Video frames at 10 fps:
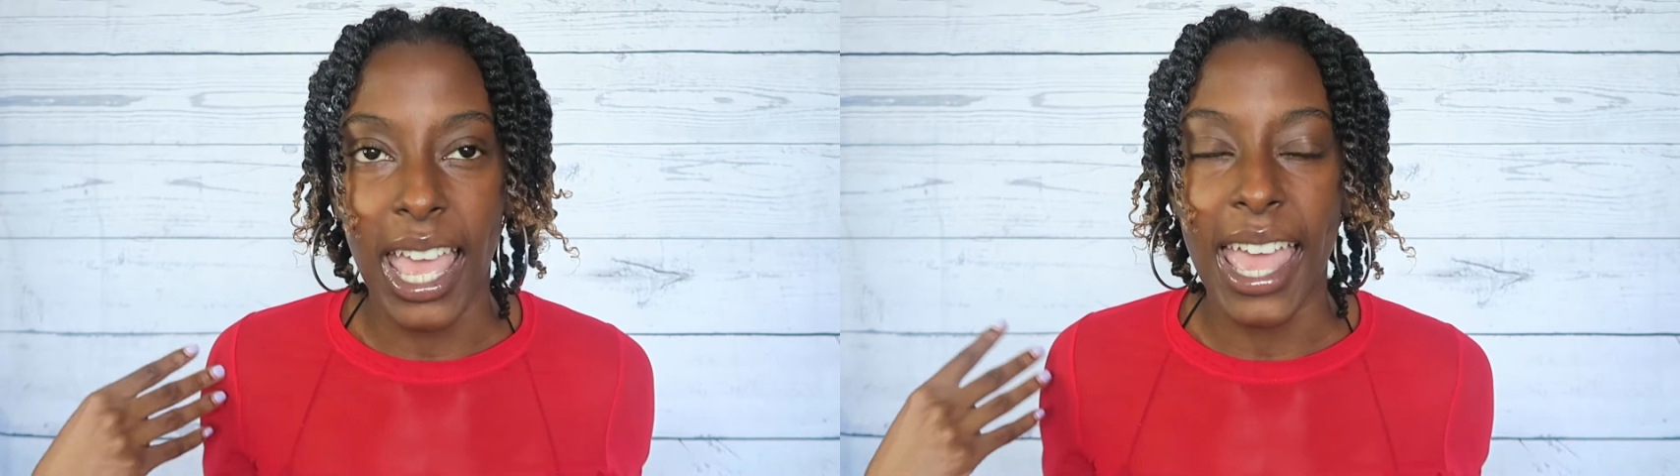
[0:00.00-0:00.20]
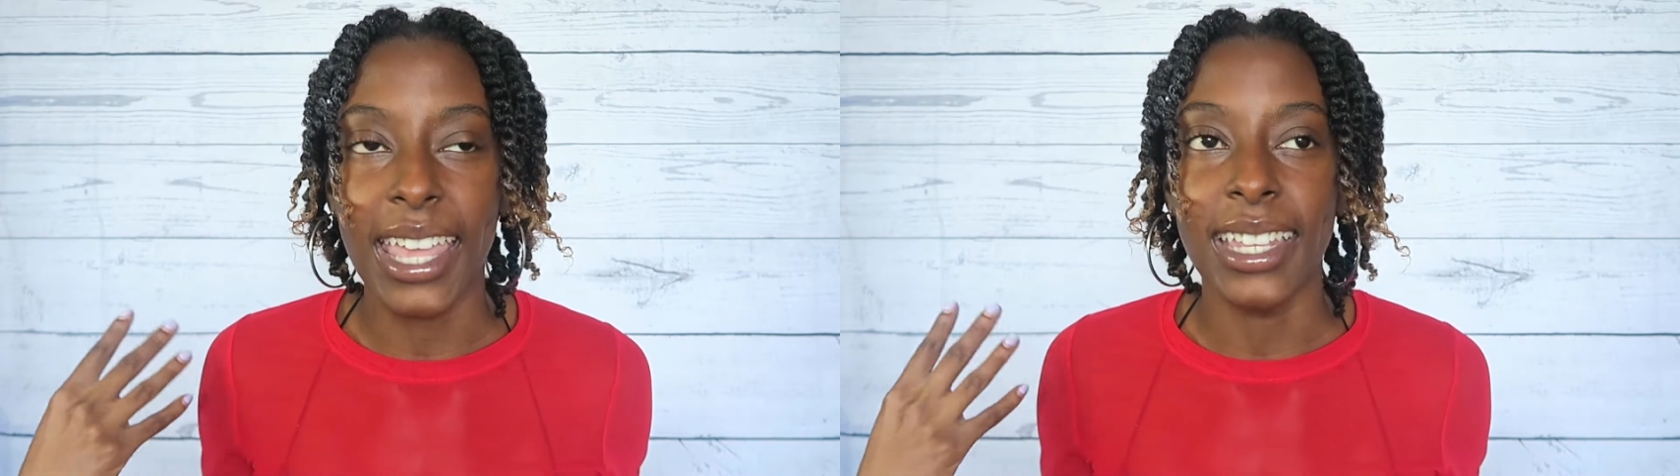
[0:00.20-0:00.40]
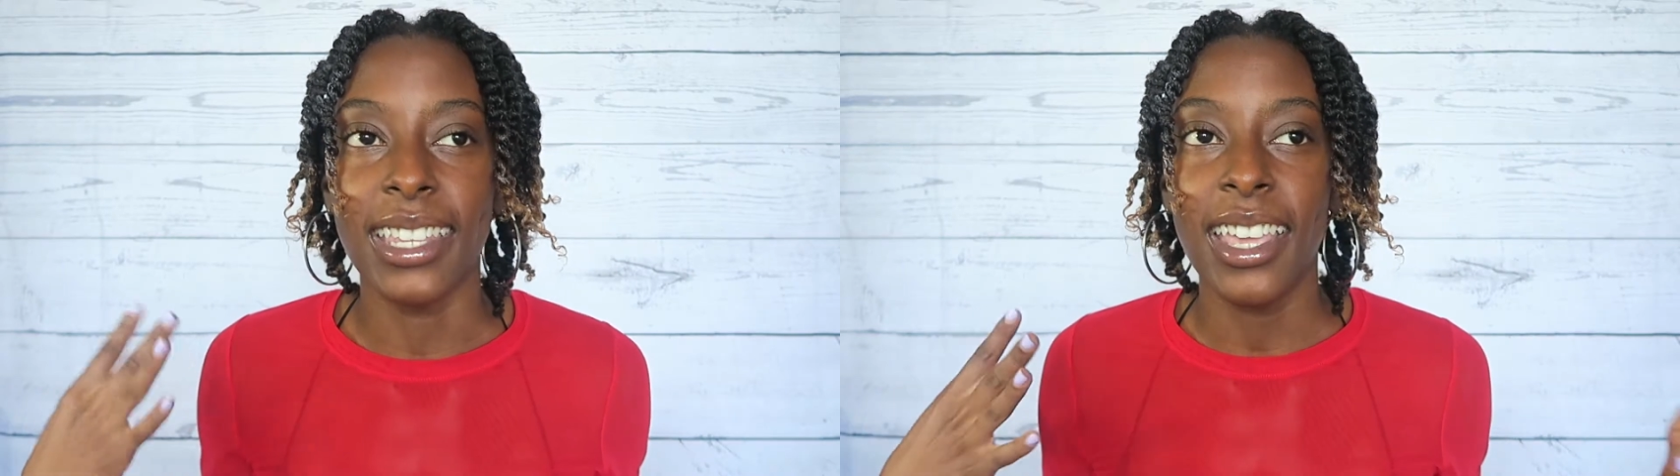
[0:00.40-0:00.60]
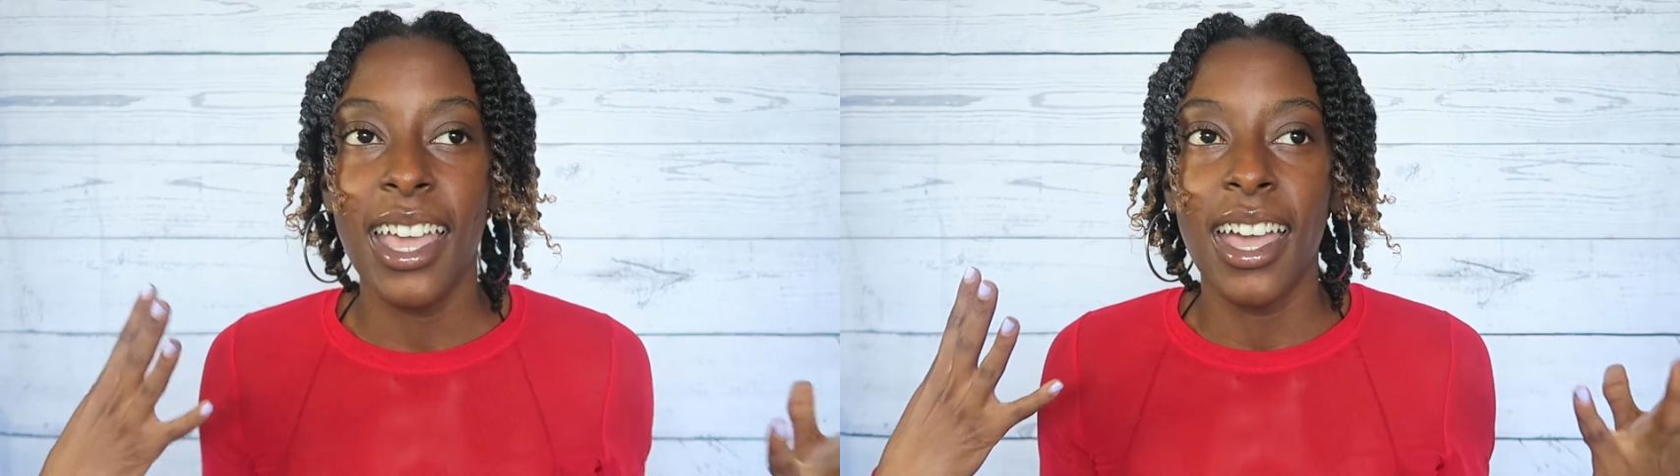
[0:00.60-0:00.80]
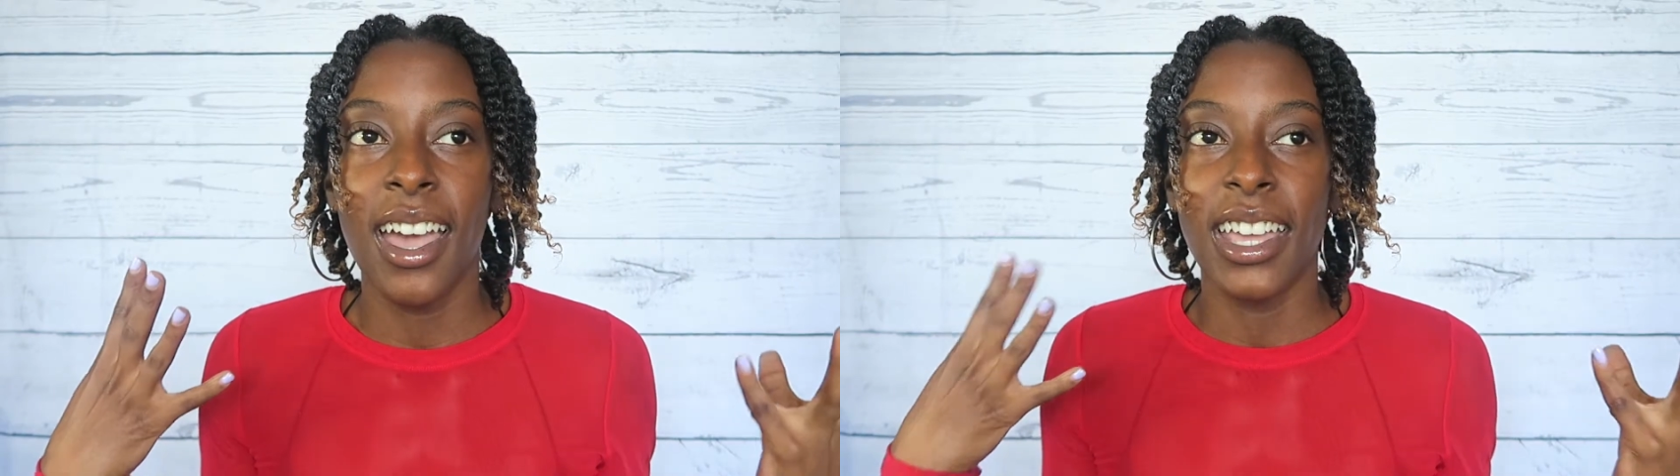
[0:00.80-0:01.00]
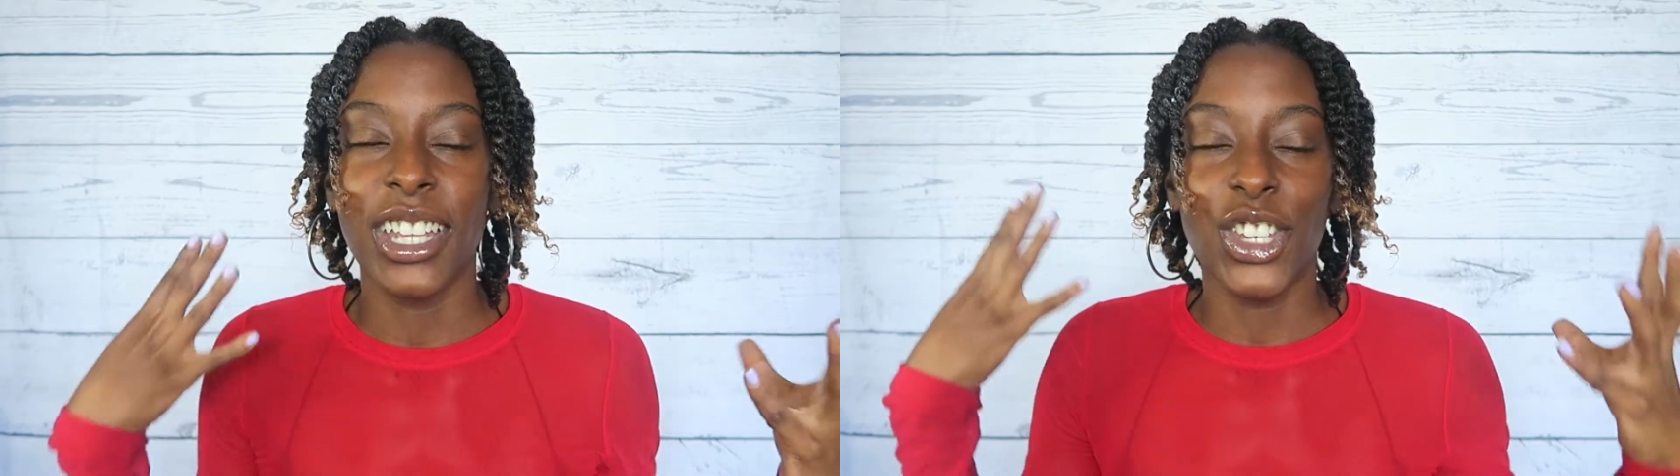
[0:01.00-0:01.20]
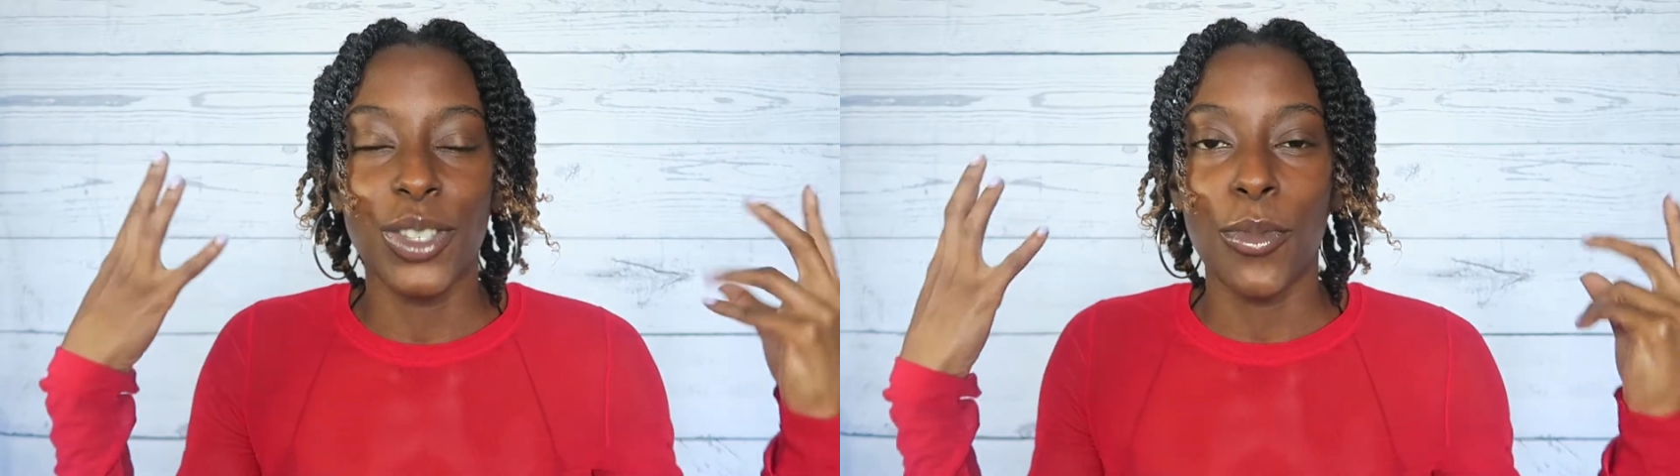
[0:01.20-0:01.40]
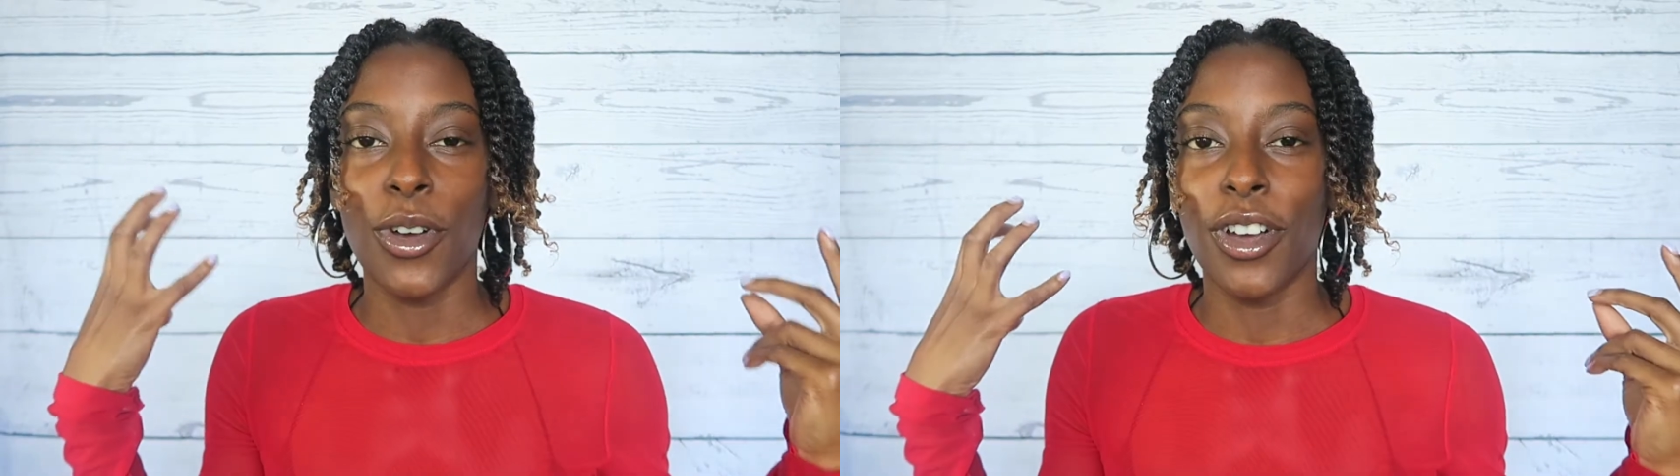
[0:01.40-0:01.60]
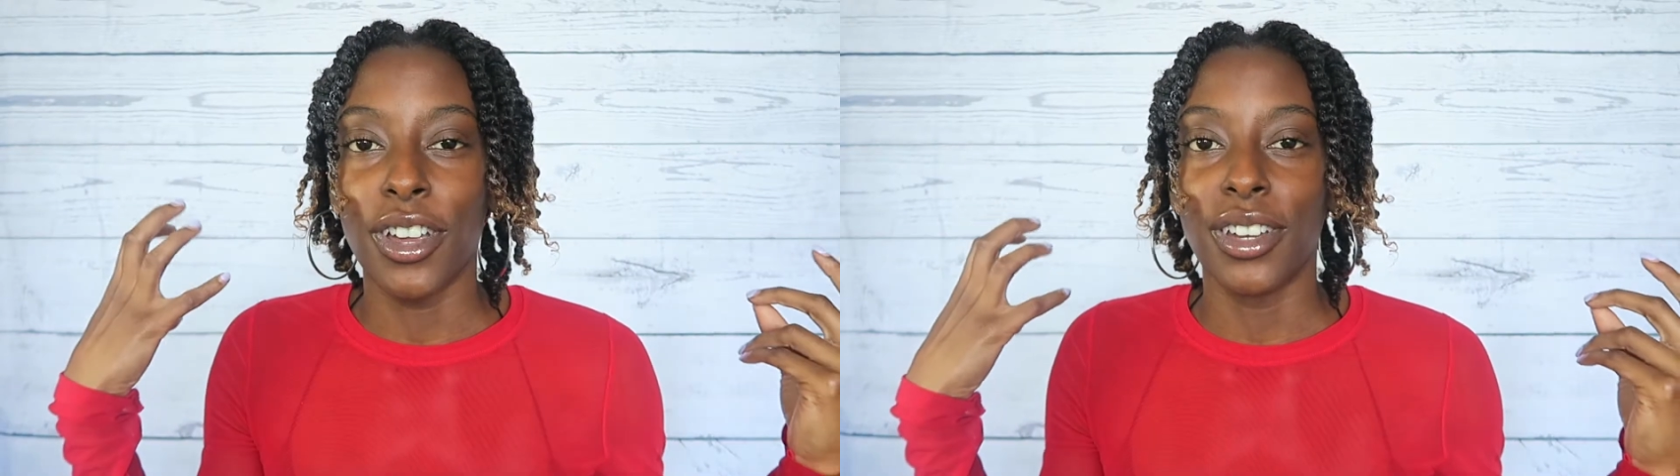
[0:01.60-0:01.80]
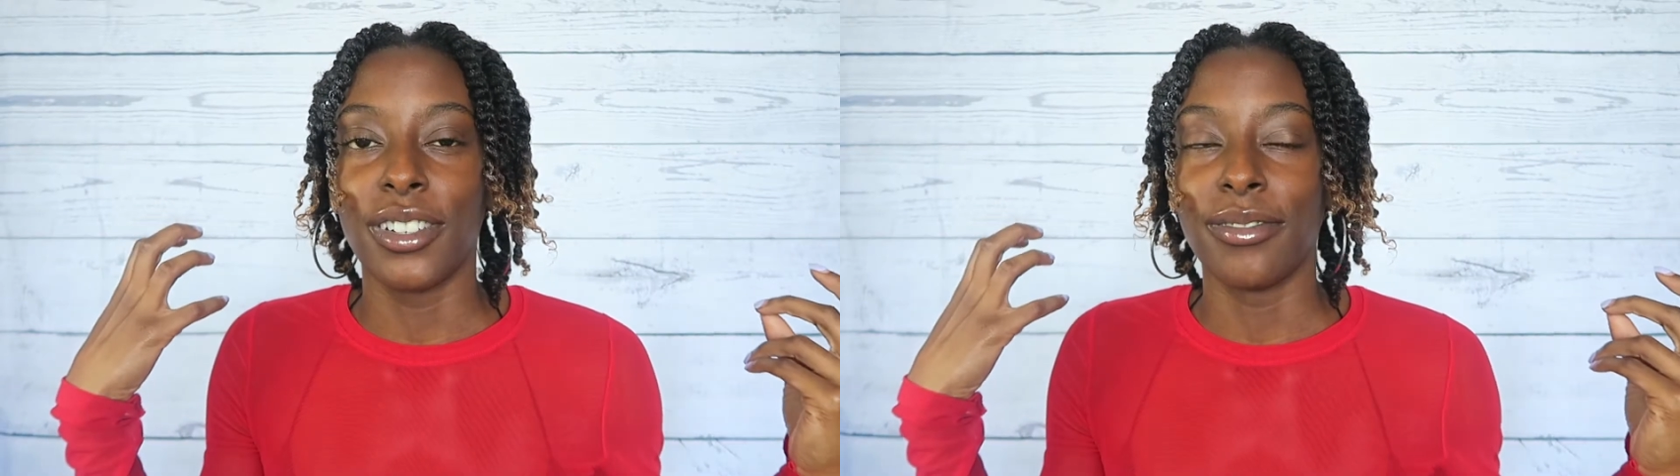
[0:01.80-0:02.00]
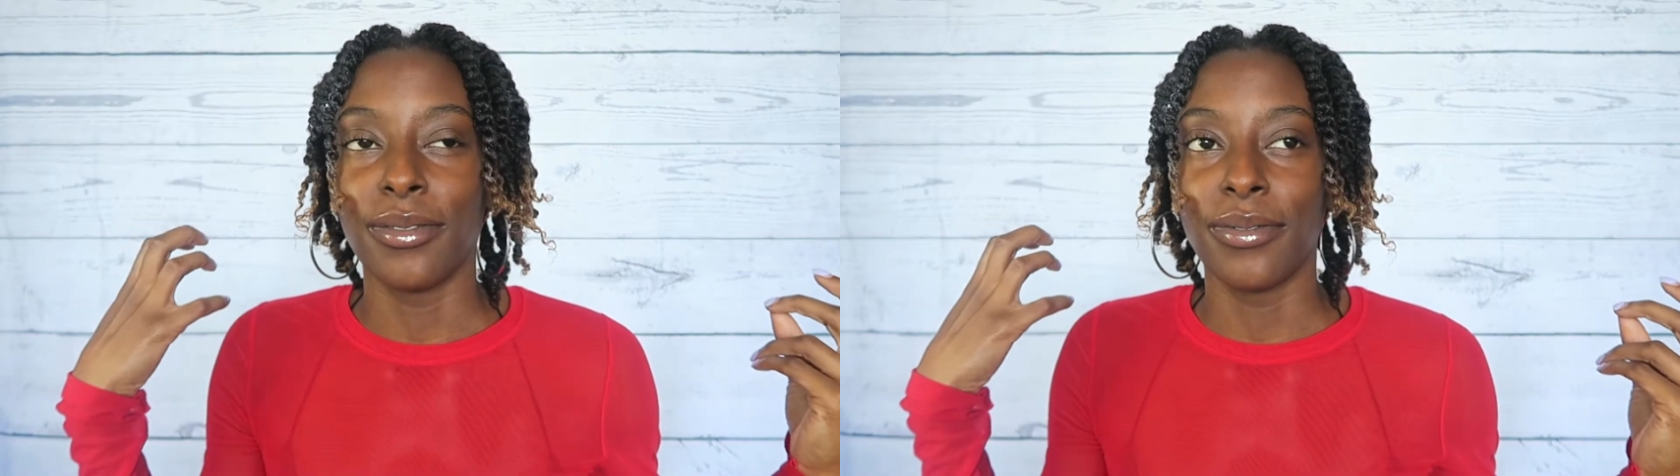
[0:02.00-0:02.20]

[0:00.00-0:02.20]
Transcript: and it's just more